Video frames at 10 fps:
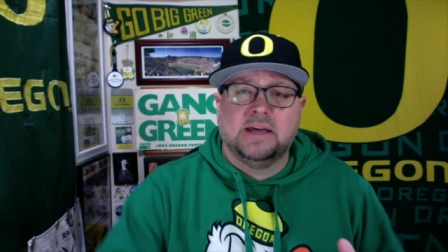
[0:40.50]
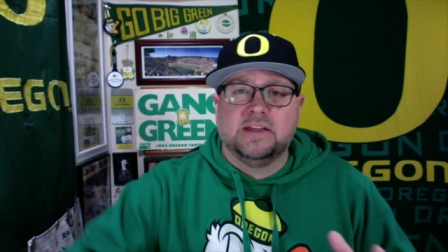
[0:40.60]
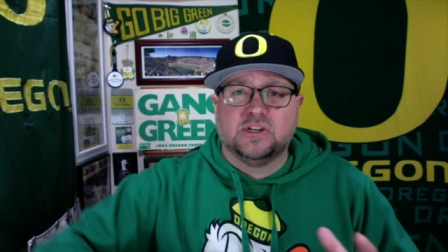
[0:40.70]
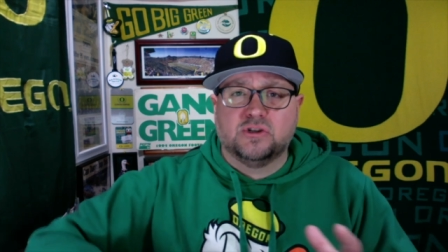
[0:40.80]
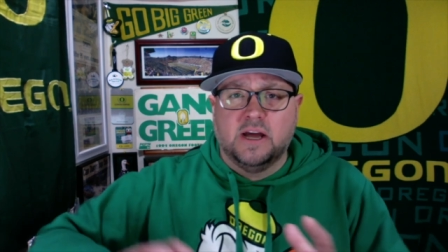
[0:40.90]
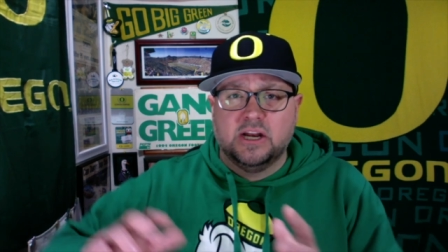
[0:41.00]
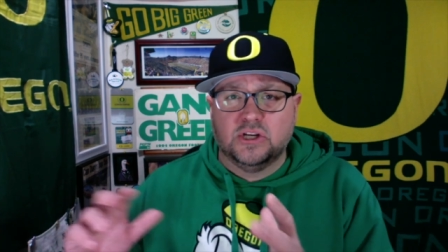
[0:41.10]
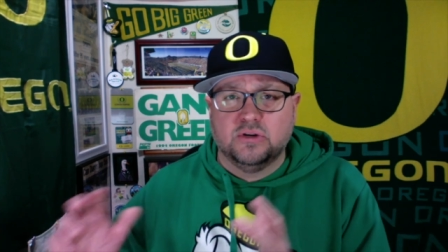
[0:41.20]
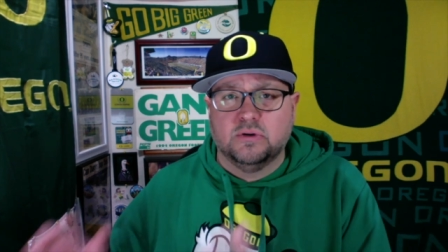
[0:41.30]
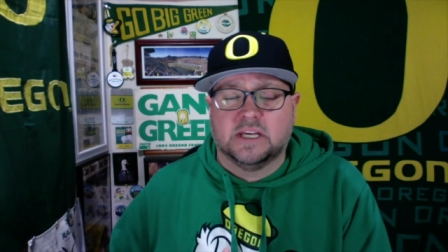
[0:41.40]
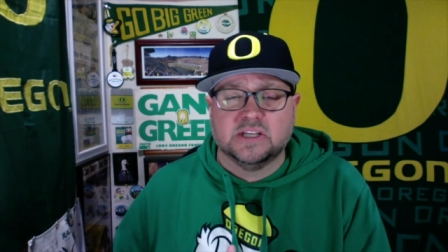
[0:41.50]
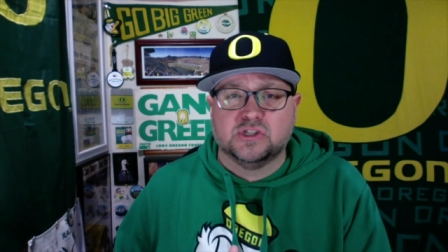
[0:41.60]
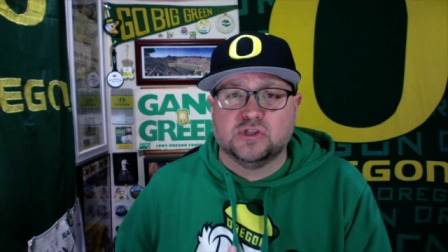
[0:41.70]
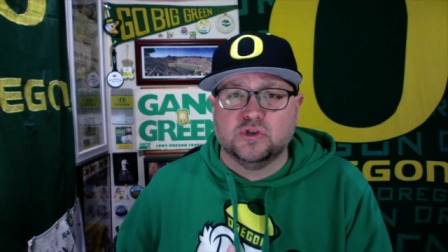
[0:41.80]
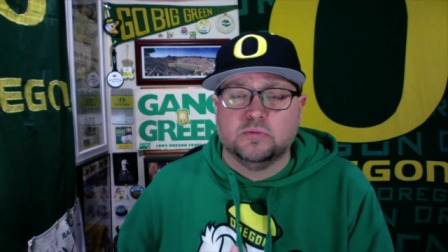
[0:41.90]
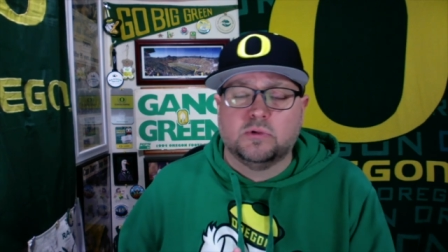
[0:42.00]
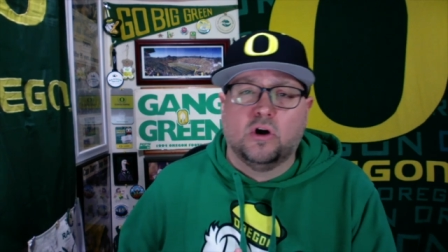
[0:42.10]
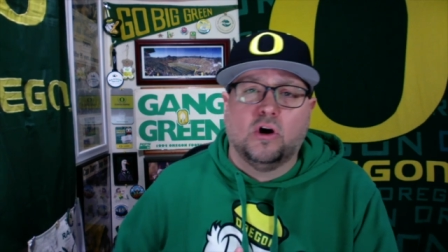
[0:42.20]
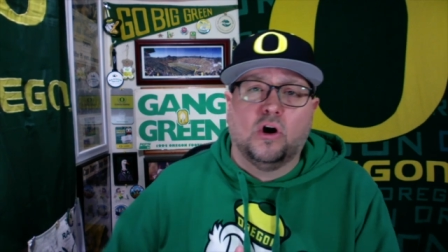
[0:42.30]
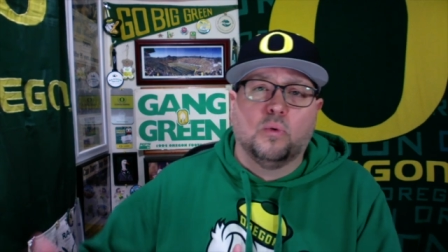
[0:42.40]
and trying to do like a Zoom
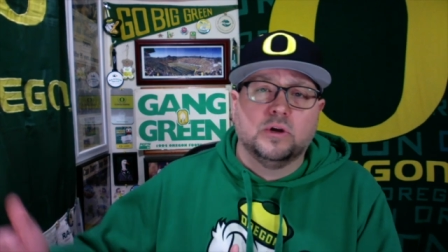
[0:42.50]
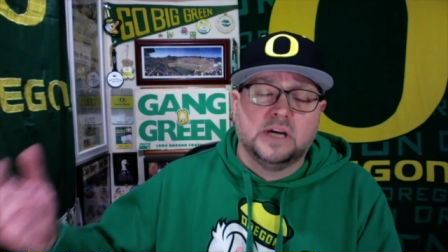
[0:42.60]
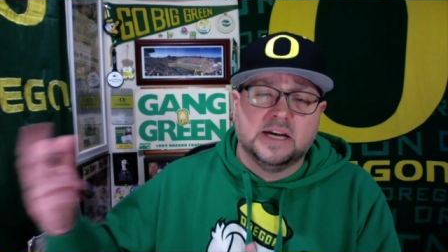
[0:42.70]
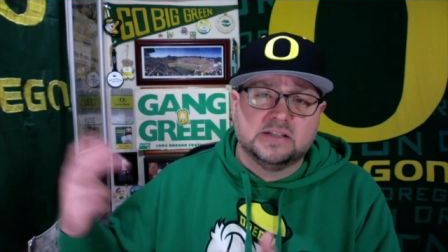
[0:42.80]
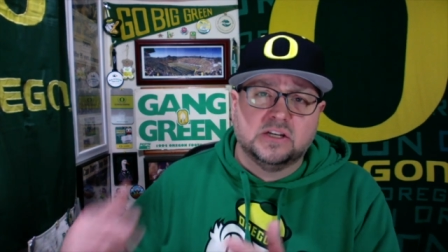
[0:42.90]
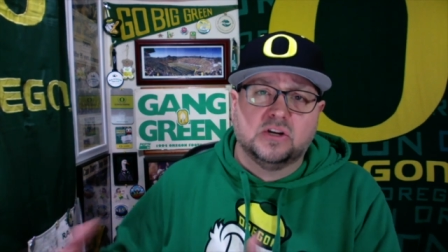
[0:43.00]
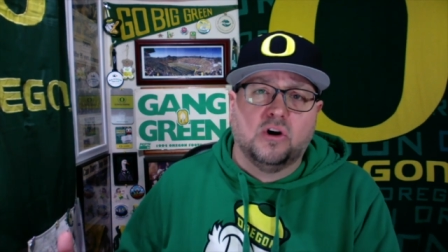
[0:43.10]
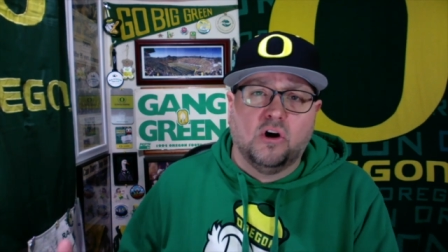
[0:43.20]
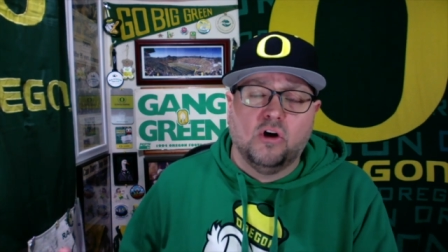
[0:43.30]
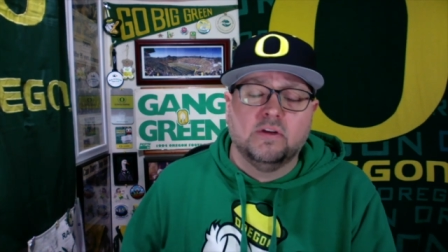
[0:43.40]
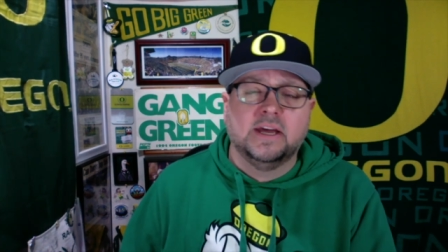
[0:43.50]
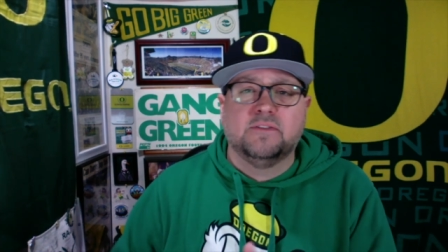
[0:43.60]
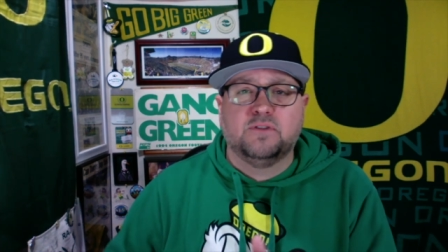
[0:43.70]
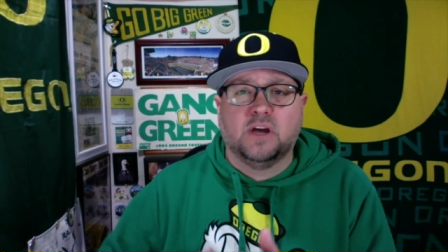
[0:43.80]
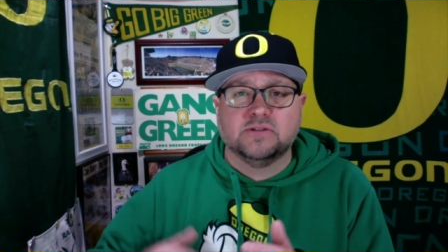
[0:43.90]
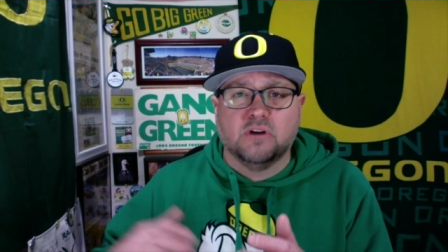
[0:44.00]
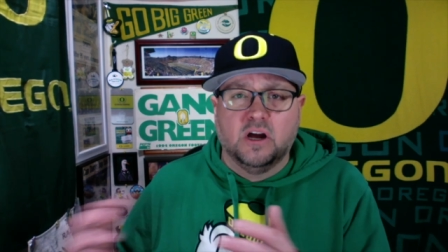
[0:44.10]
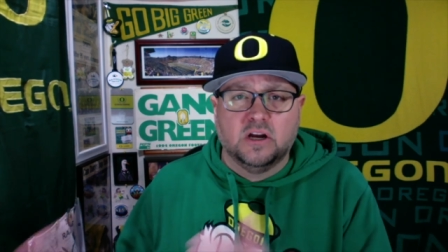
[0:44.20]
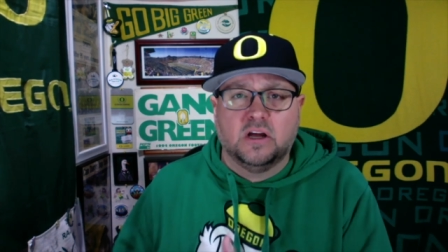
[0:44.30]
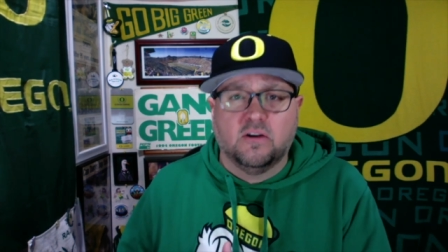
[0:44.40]
call where you guys can call in if you guys are
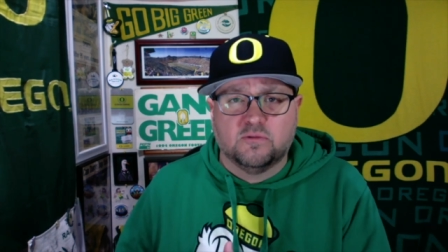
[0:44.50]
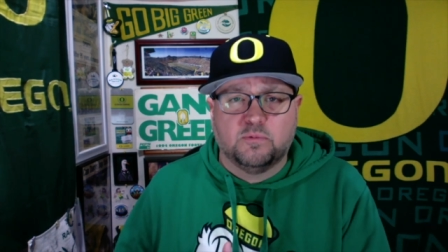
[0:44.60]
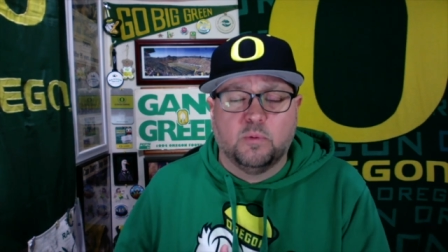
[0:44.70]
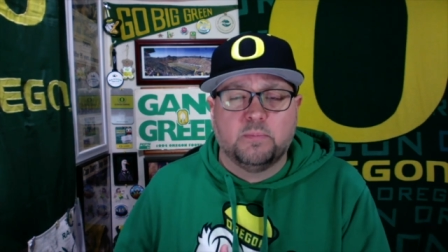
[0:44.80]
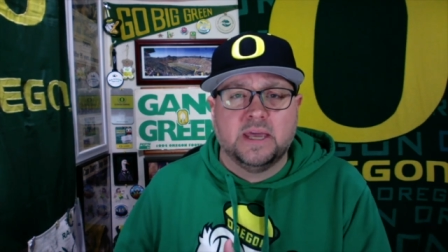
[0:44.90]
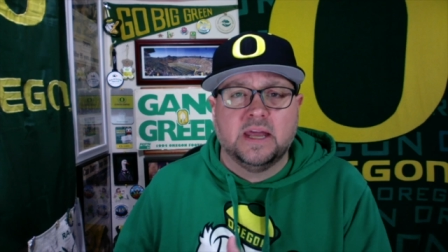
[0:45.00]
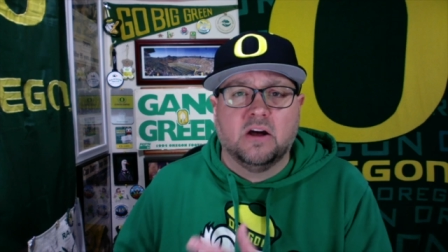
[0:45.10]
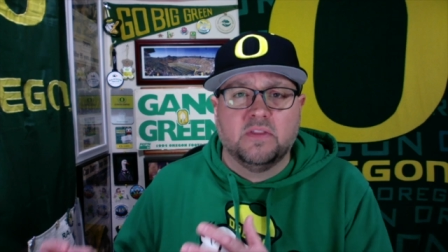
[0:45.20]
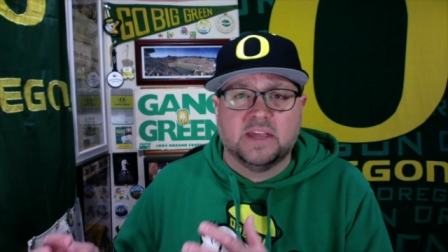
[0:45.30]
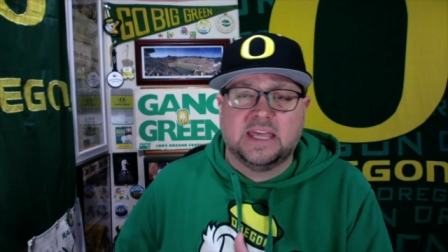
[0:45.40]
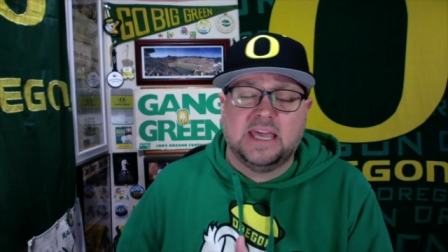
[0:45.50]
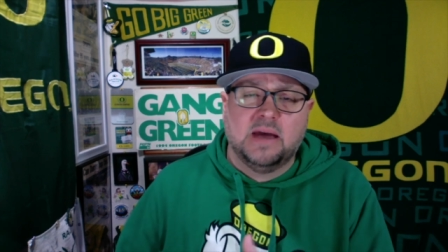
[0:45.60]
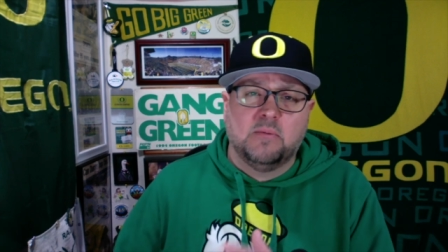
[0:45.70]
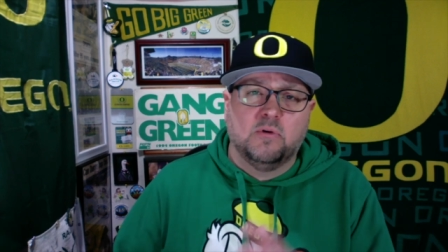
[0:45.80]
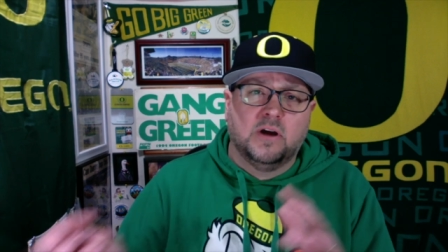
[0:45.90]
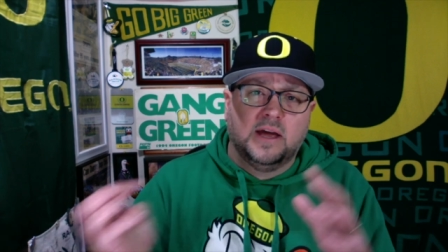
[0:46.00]
uncomfortable being on the camera